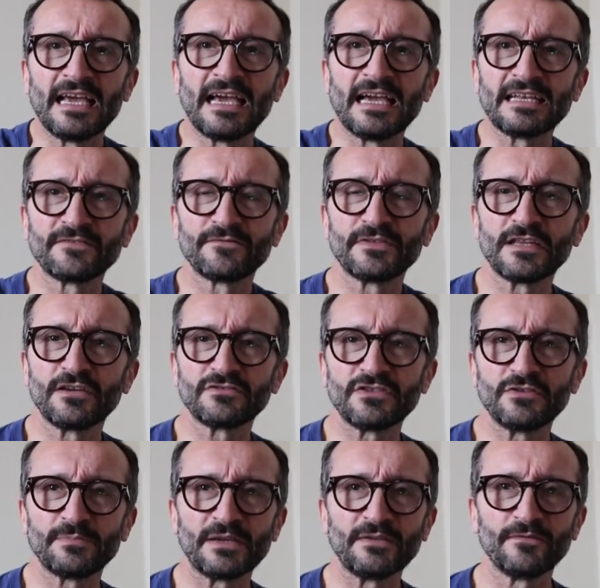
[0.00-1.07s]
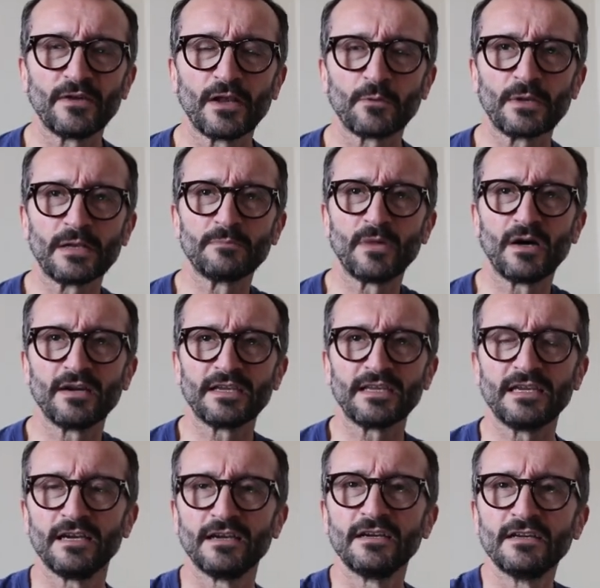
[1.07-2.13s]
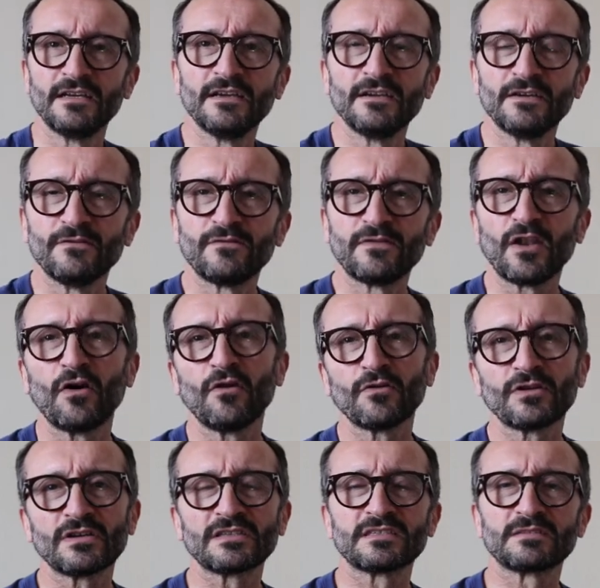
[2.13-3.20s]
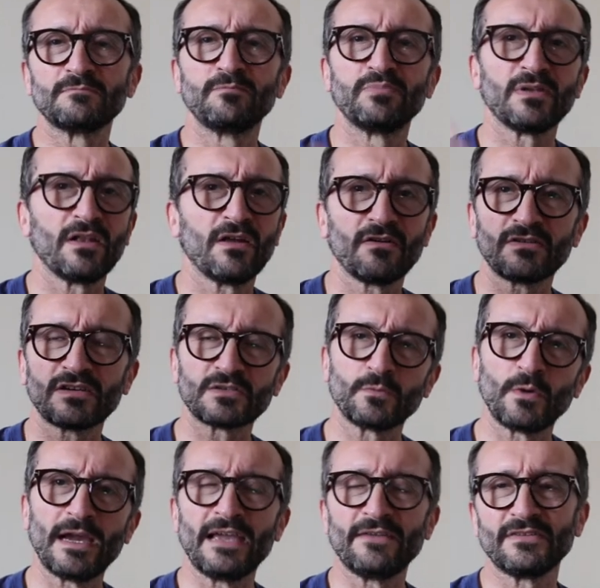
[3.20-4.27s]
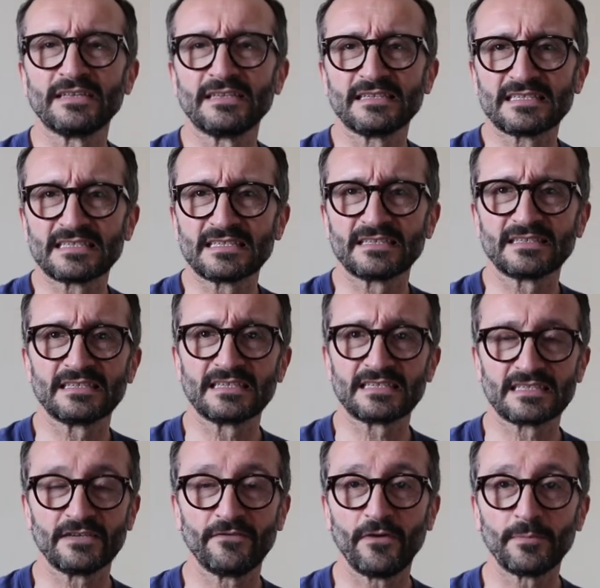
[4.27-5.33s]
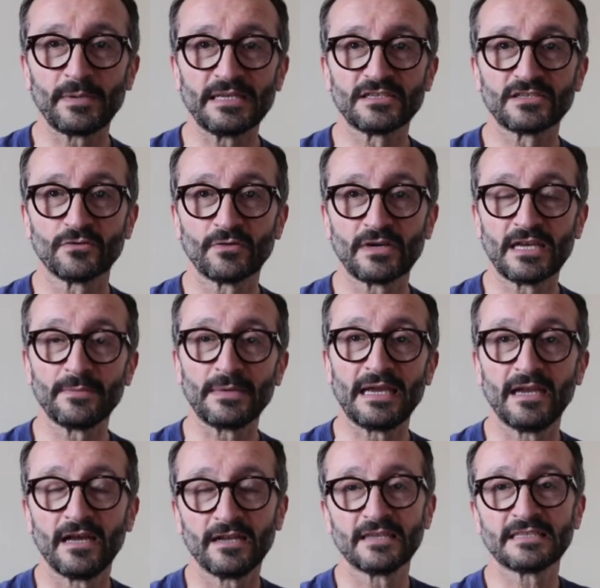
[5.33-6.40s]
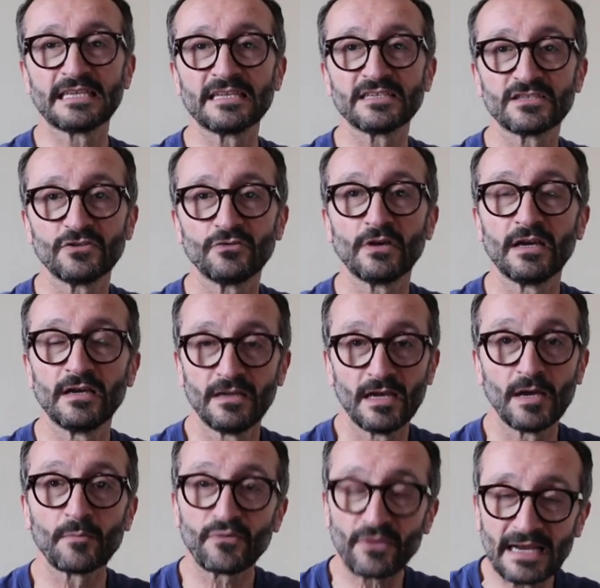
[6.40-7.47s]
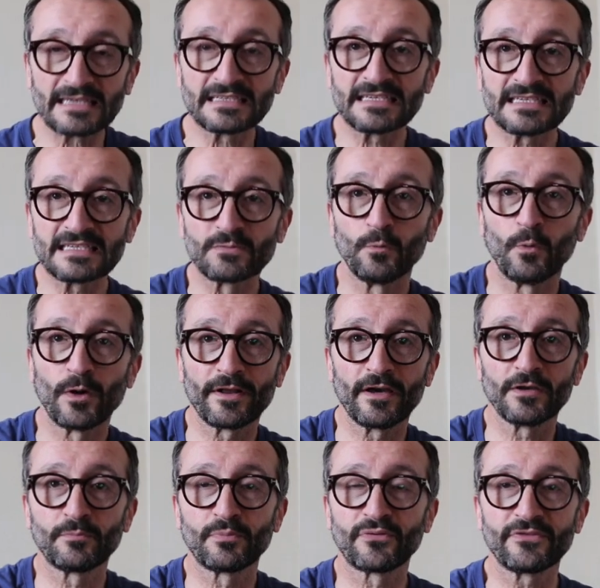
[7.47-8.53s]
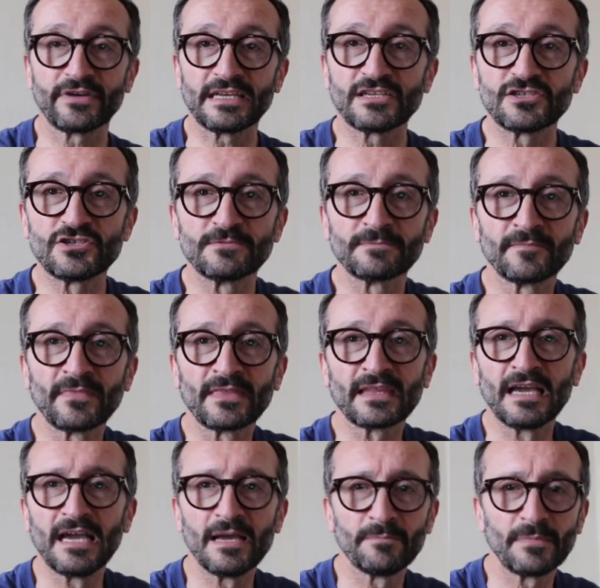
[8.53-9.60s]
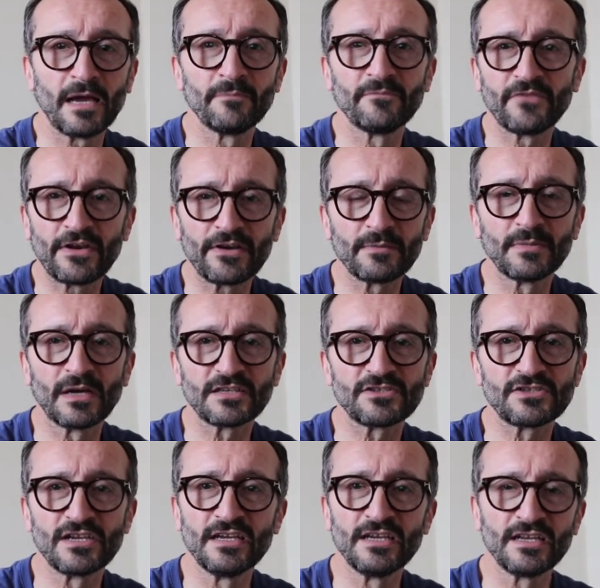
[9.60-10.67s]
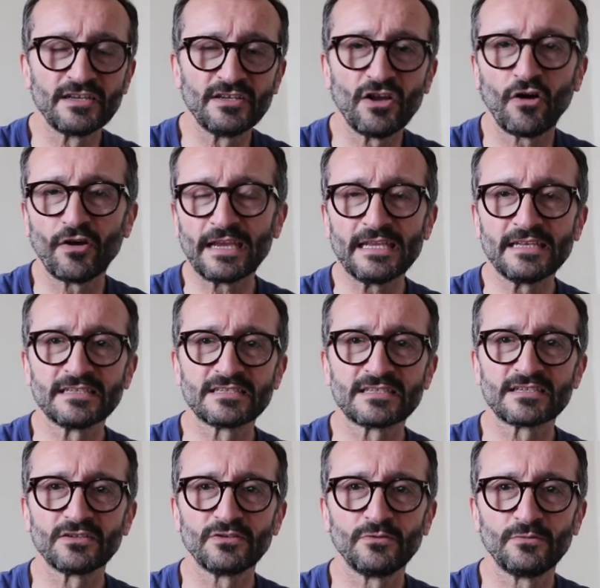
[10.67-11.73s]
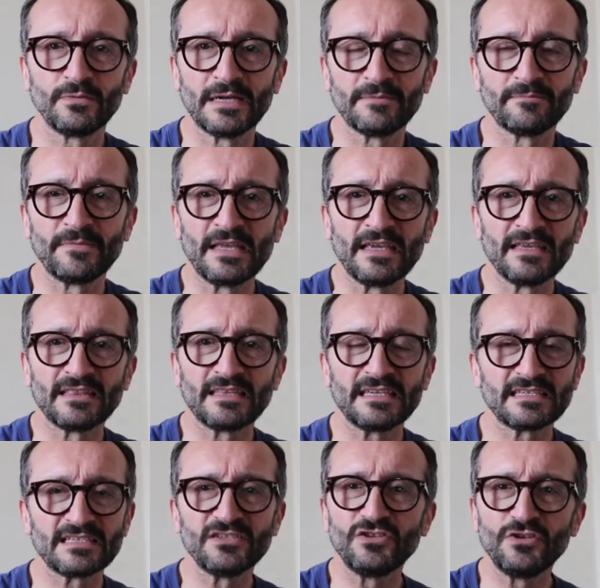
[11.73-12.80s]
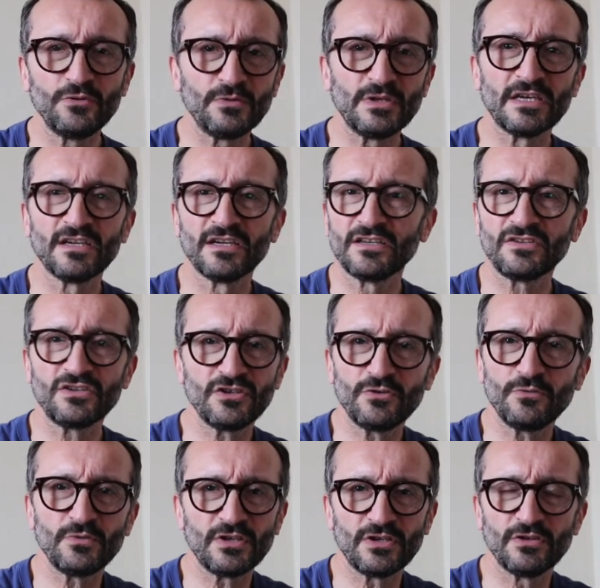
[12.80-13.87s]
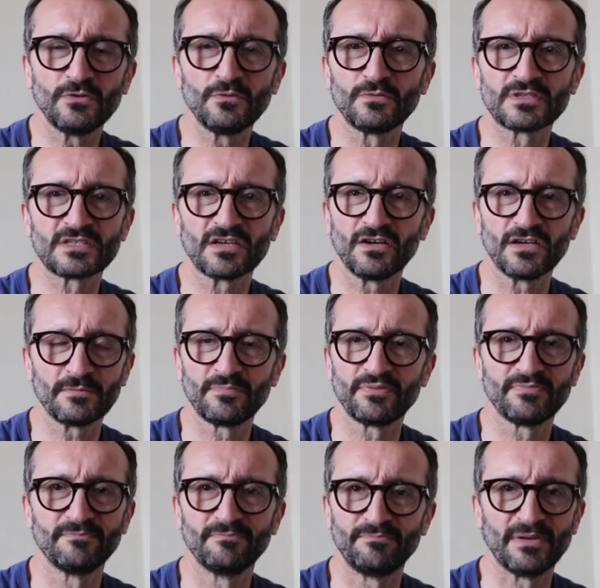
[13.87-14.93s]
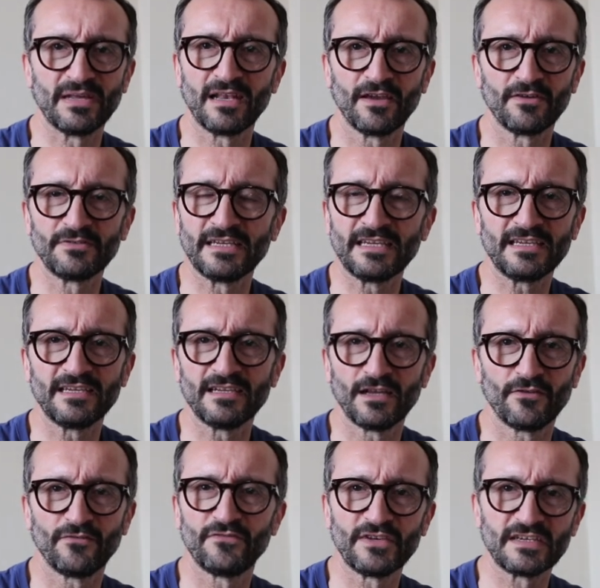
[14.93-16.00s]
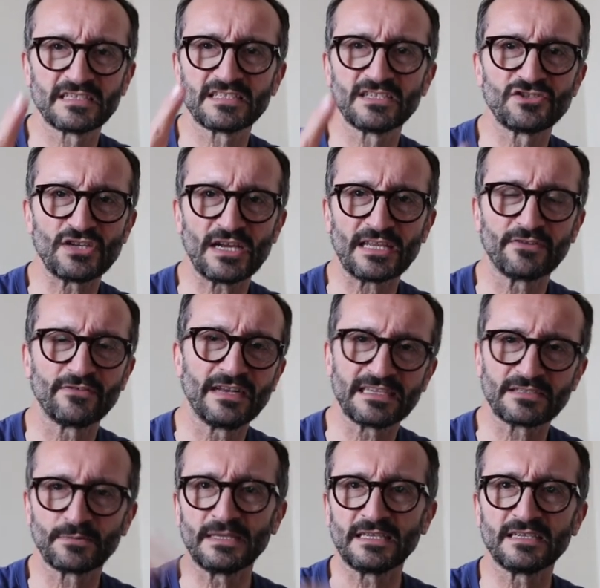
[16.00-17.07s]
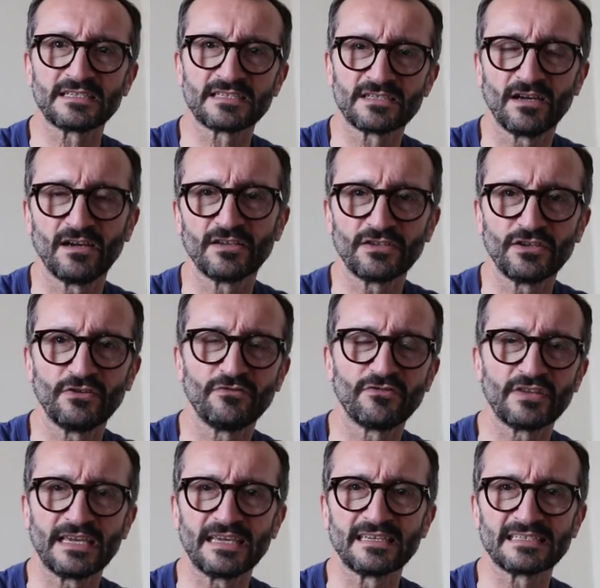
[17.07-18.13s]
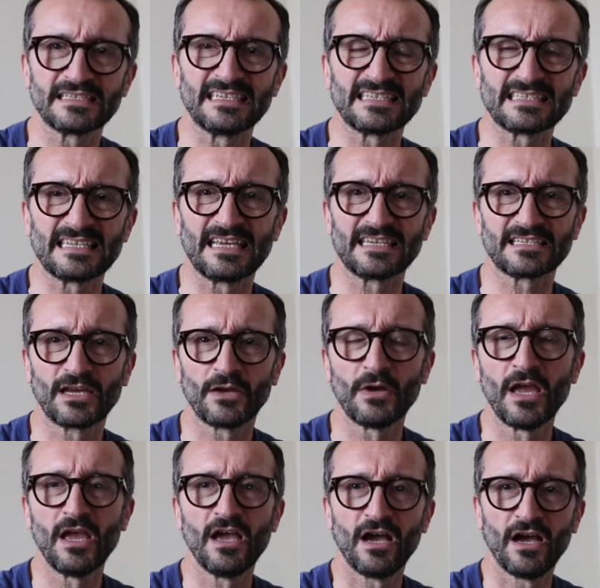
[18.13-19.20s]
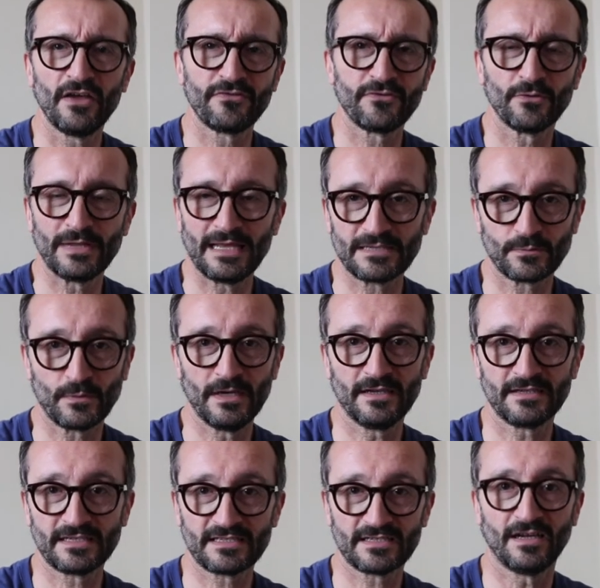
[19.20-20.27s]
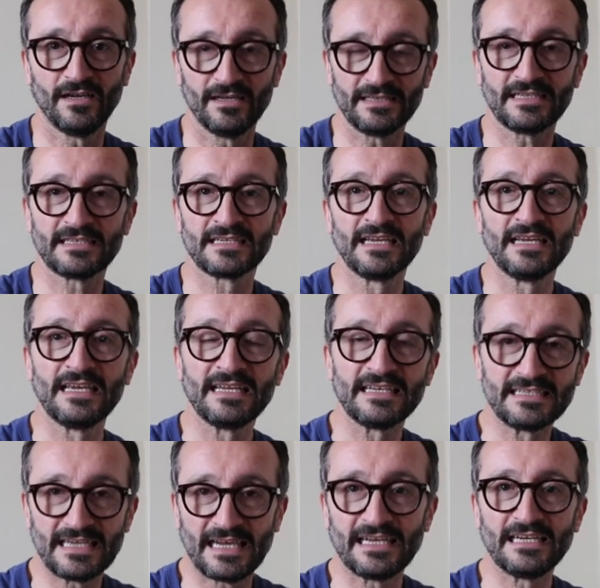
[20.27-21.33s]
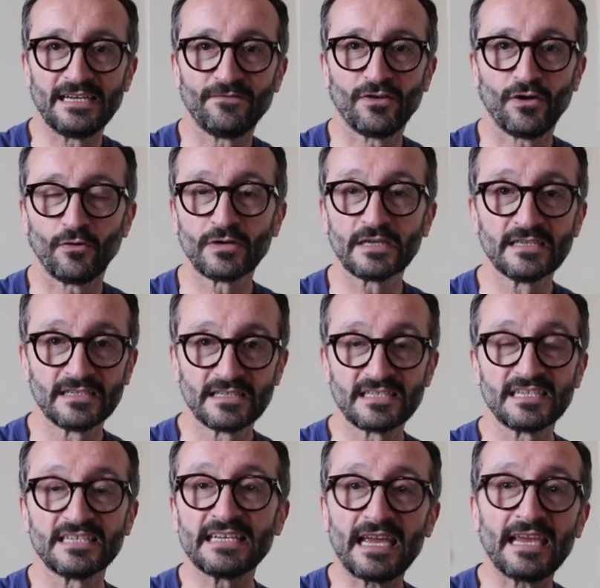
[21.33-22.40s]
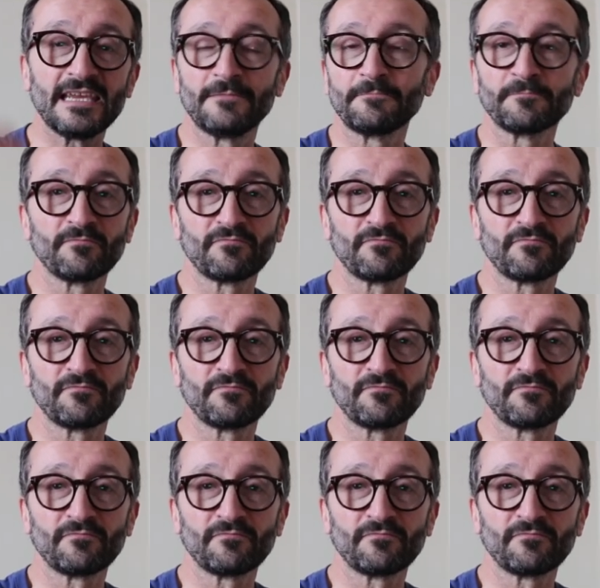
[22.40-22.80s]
And for those of you who've been following my vlogs, blogs, whatever, the stuff I've been talking about, and I tend to practice what I preach. I'm very much not into this new year, new you type baloney. You know, 1st of January, that's when you start new things and this and that. So I thought that's why I'd start this daily vlog today.